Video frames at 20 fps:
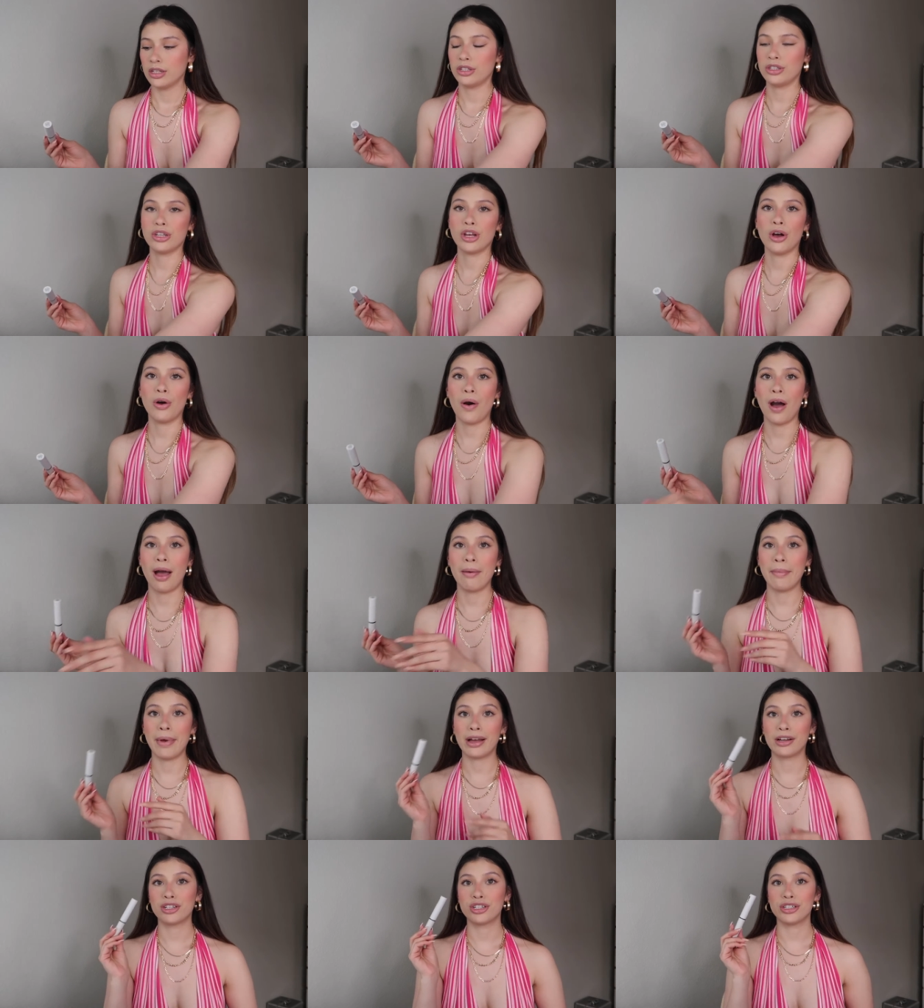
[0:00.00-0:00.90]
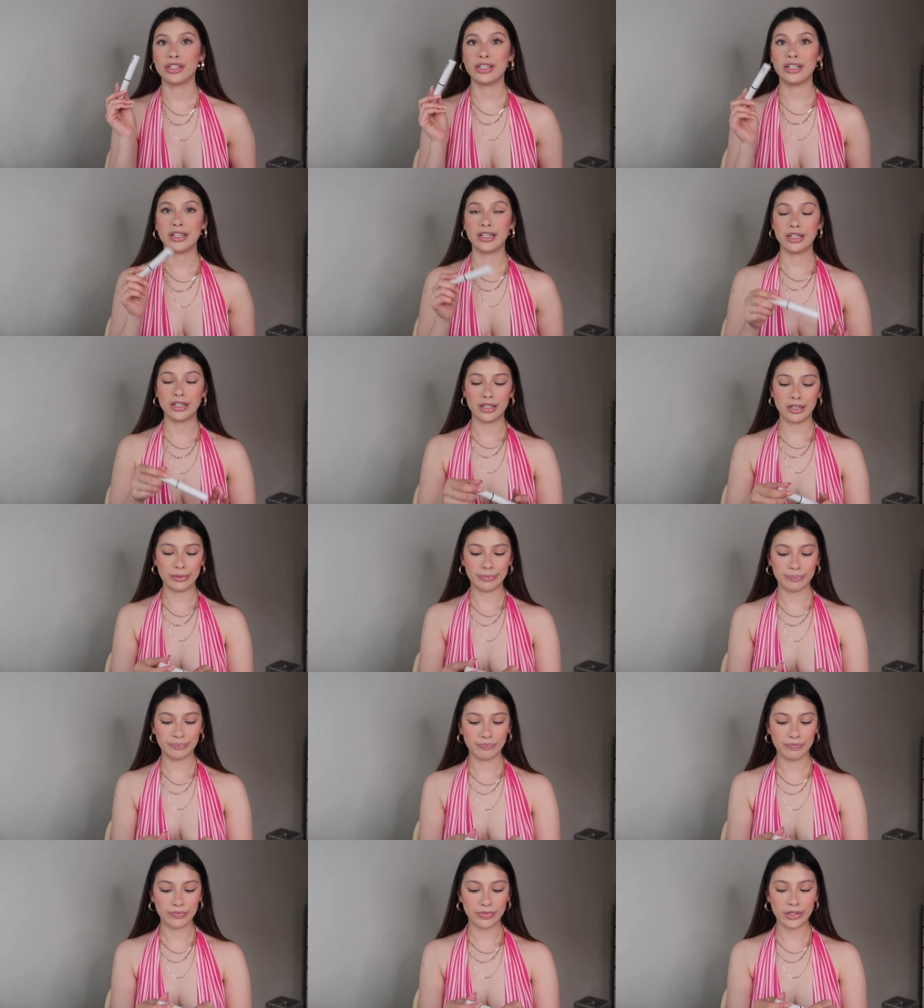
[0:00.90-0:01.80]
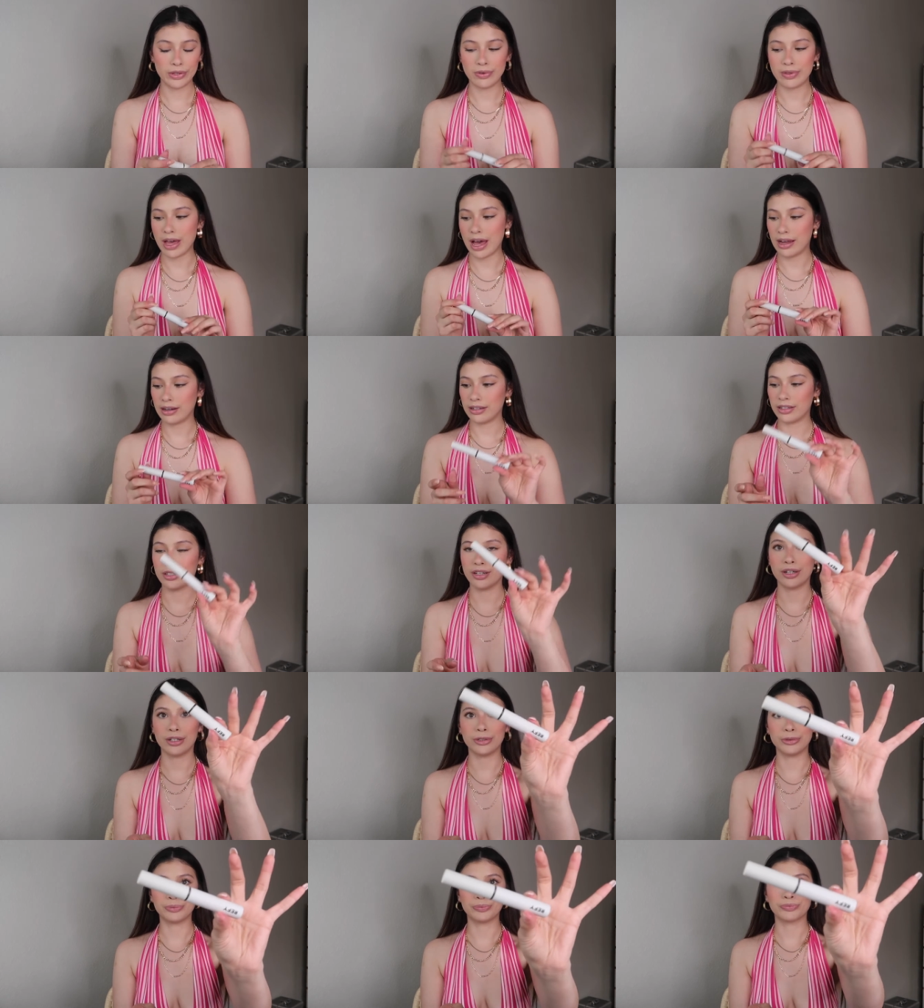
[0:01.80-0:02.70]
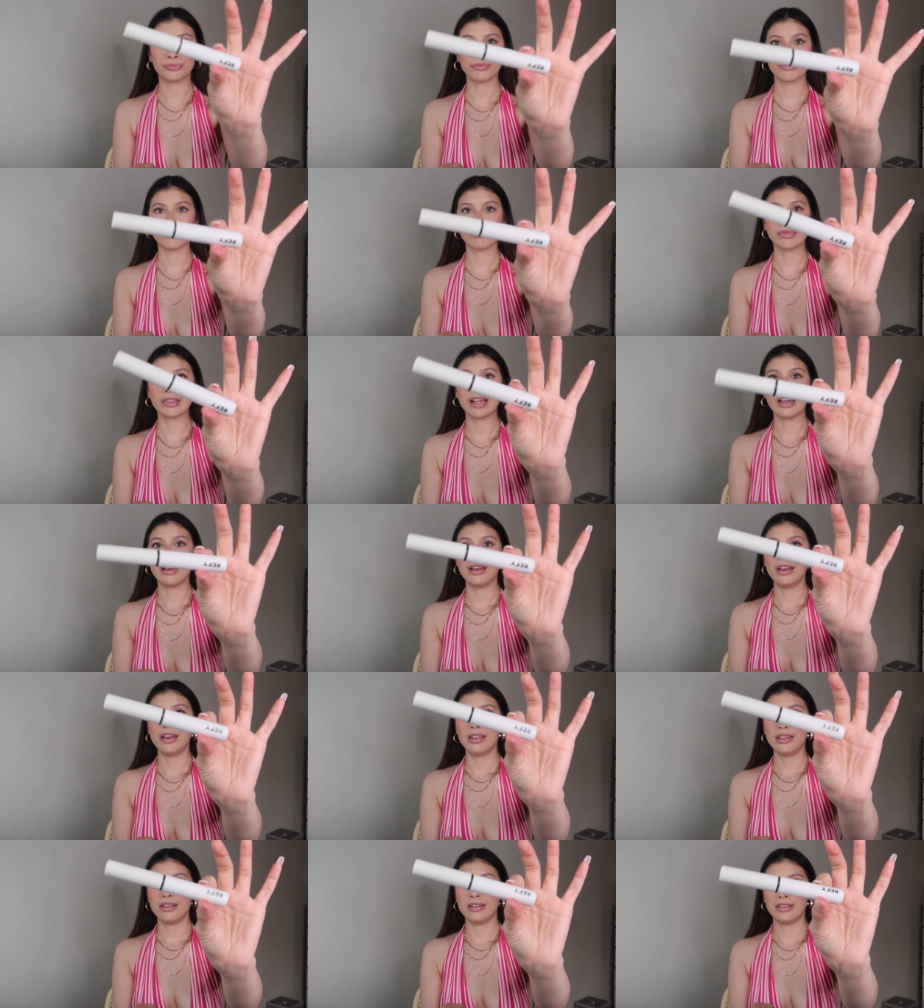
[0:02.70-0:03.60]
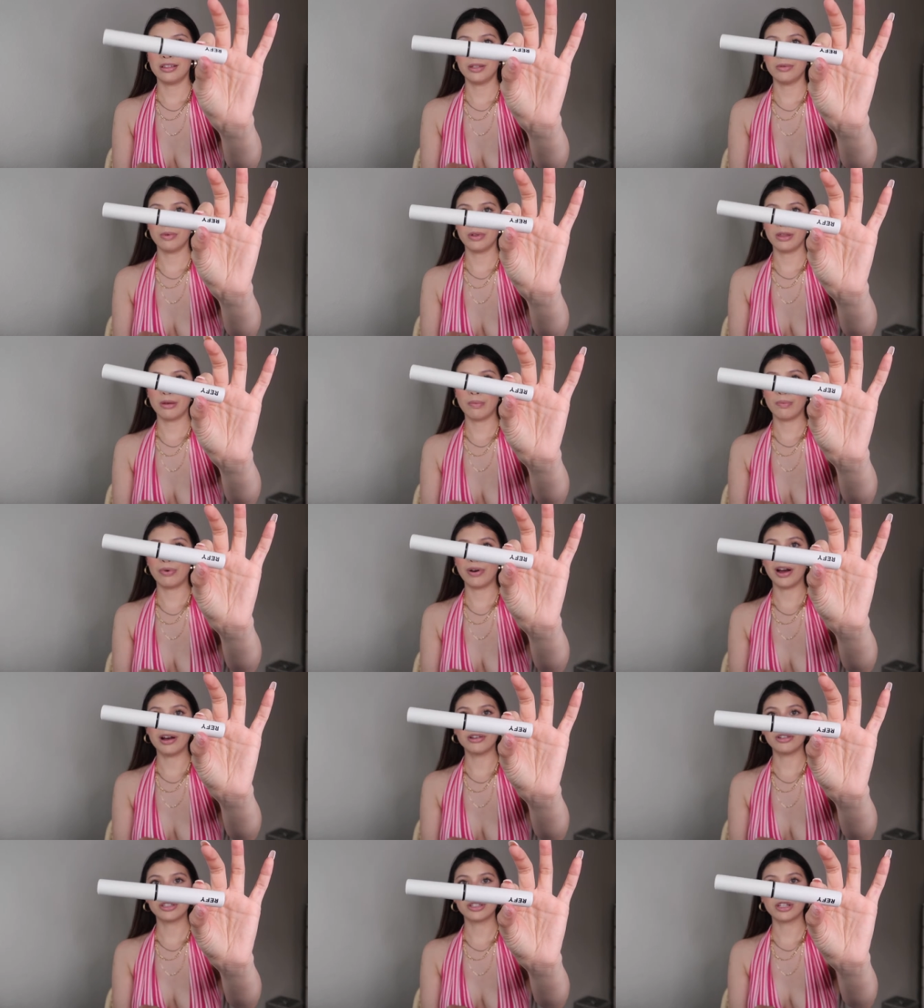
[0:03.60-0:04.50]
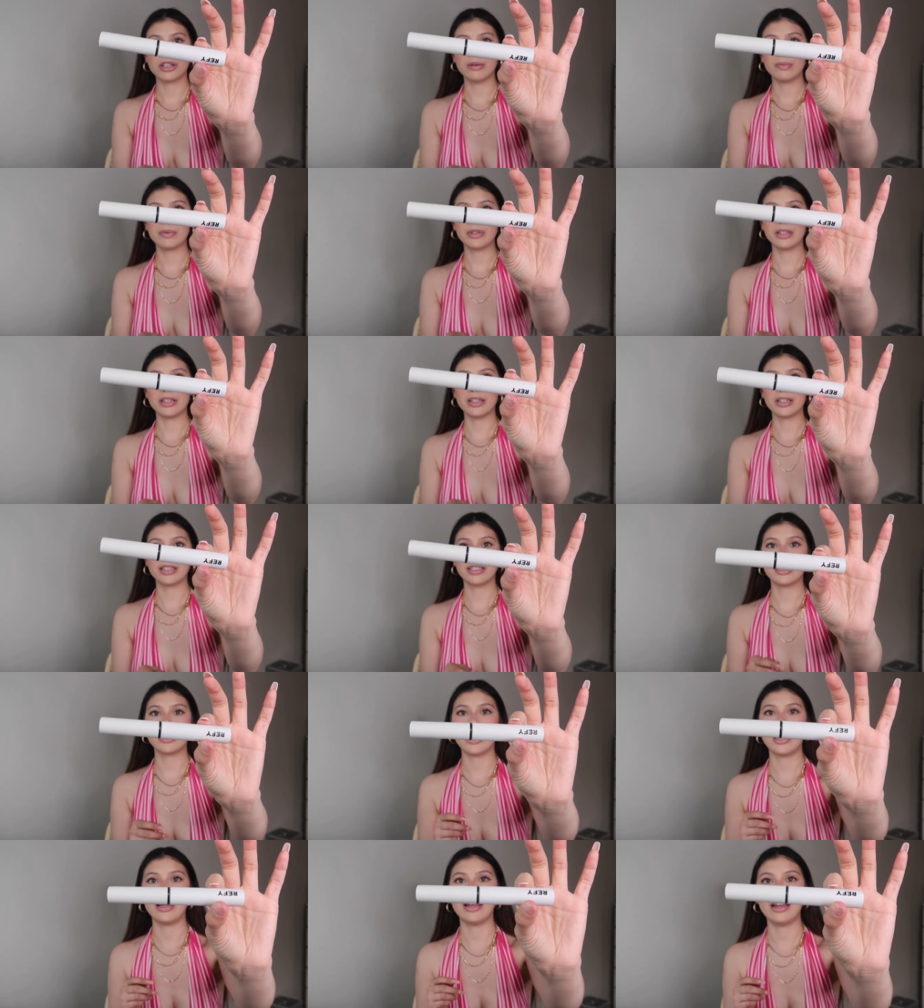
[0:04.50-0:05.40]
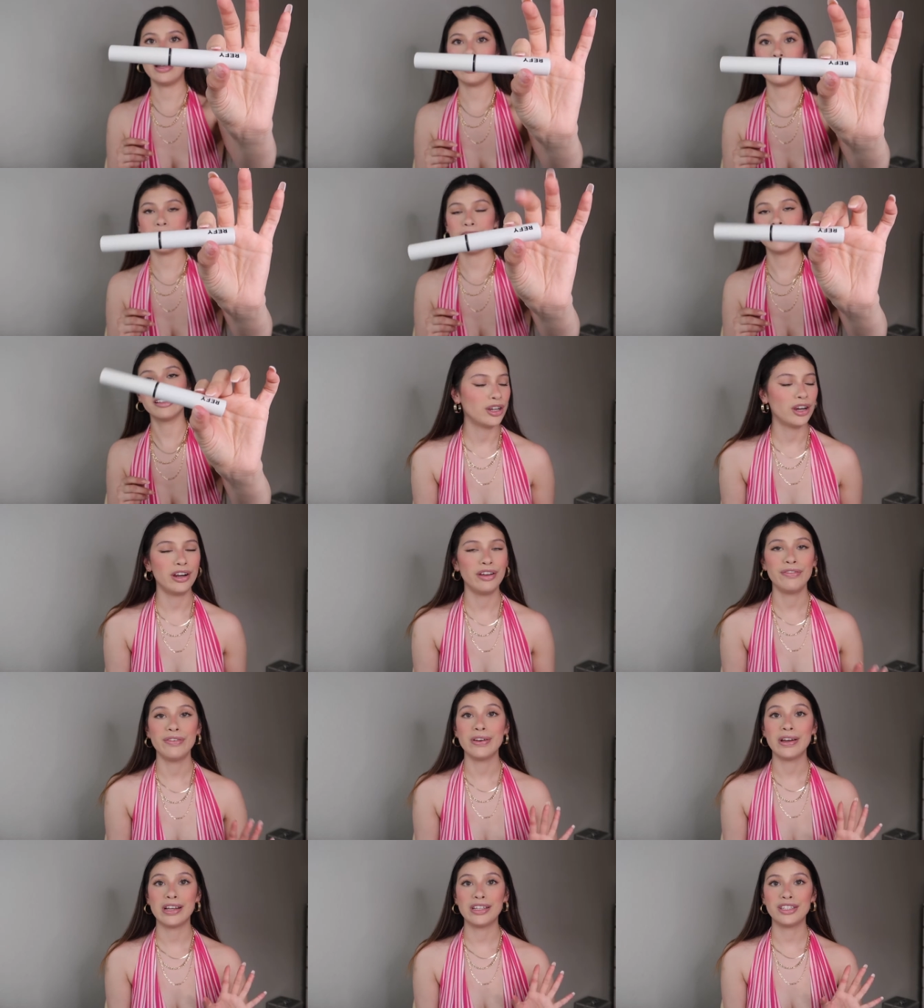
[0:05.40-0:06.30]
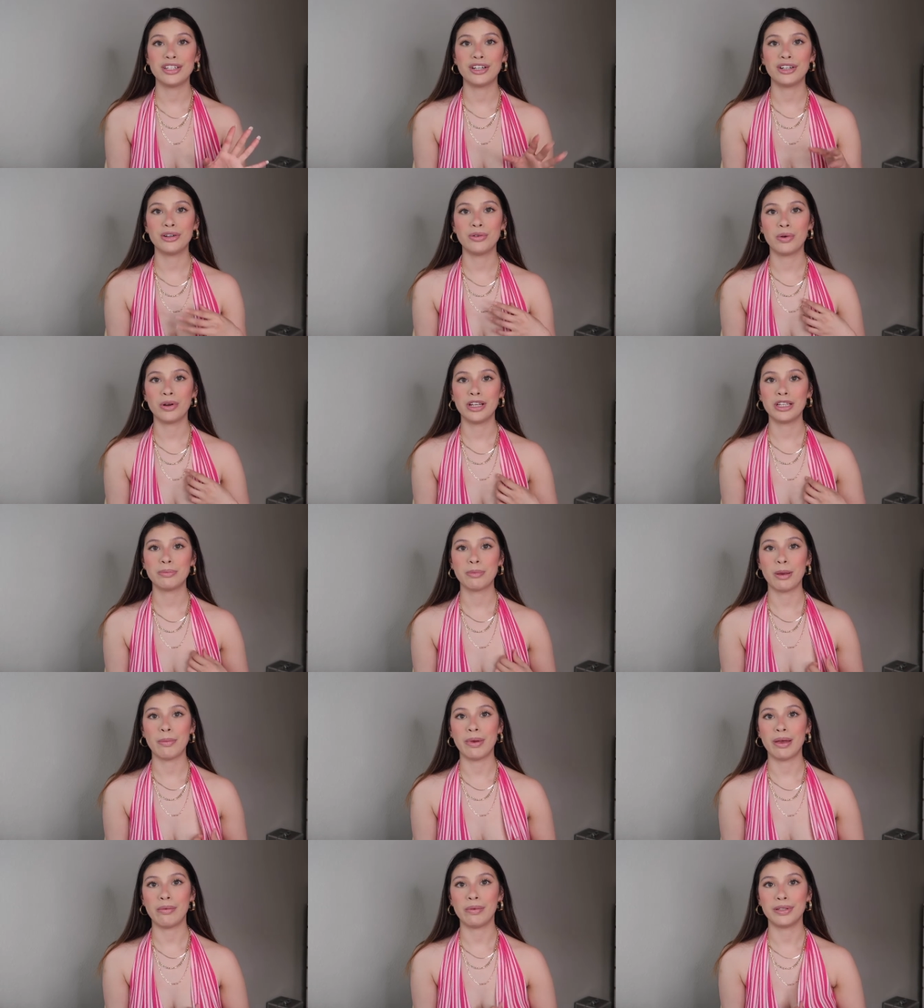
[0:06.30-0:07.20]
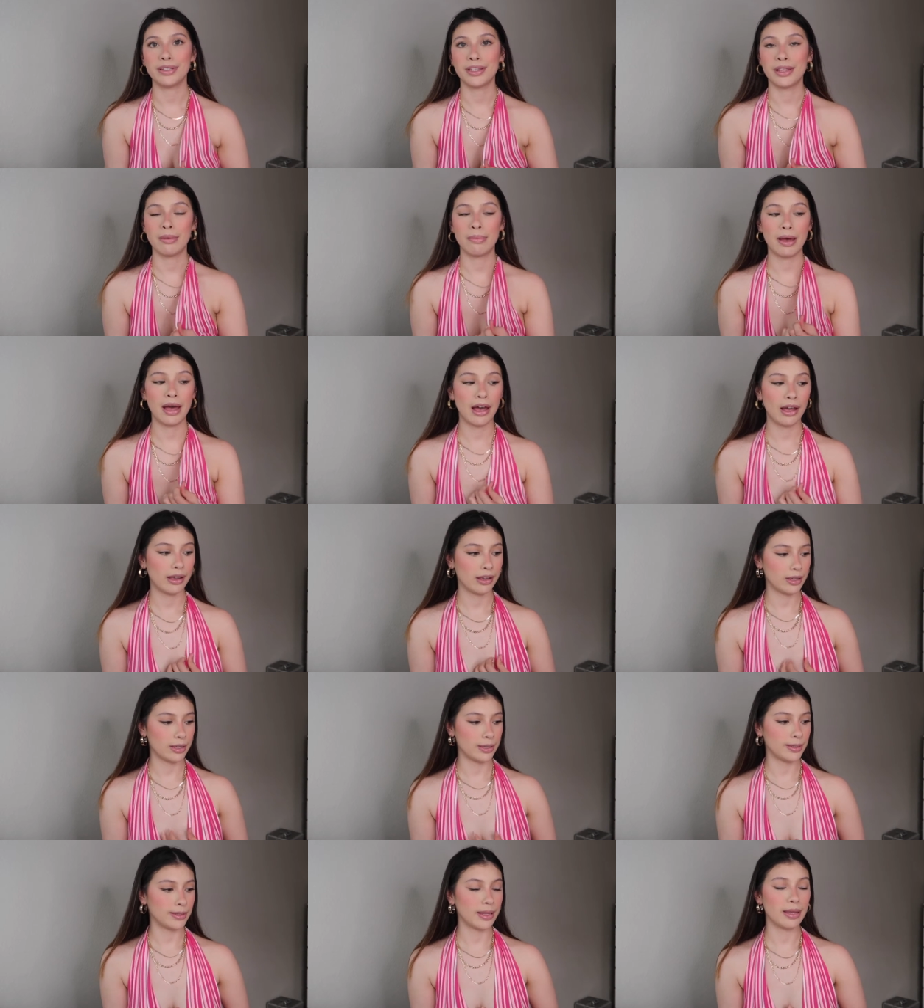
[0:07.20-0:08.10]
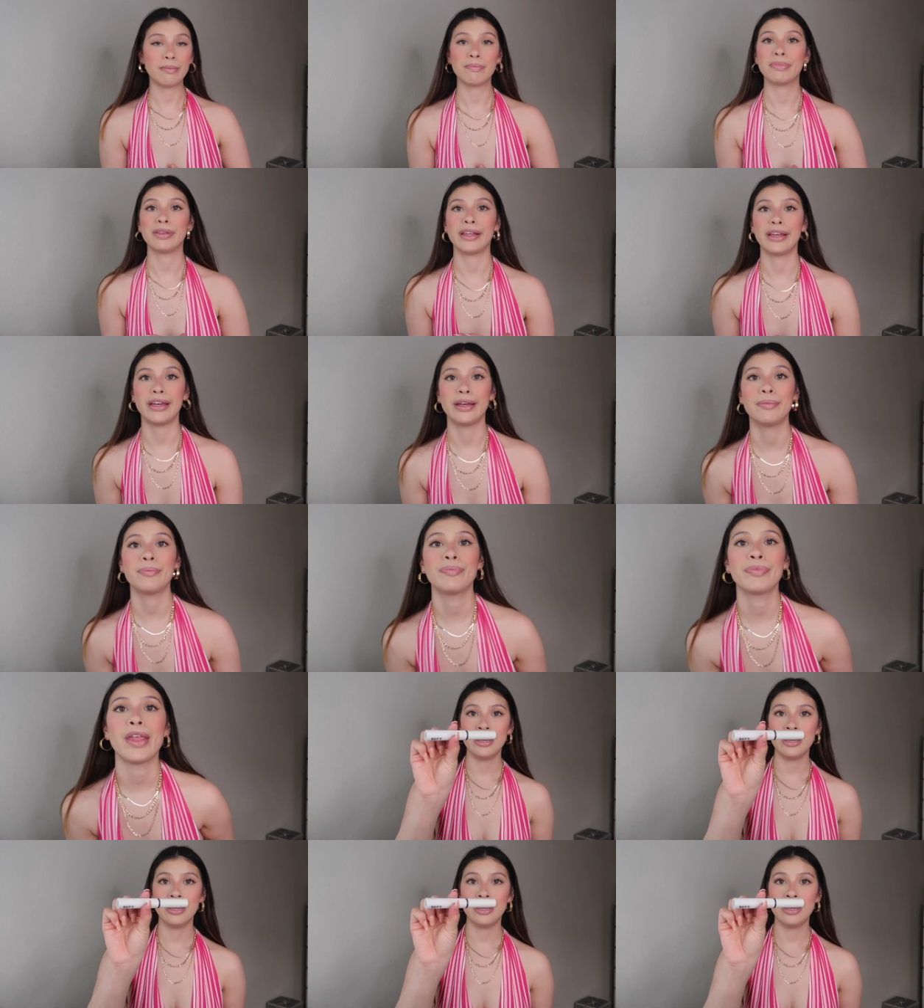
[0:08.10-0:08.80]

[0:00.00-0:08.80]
So I'm actually gonna do that. So this is what the brow sculpt looks like. Sorry if you guys hear noise, my baby's in the back, he's like playing.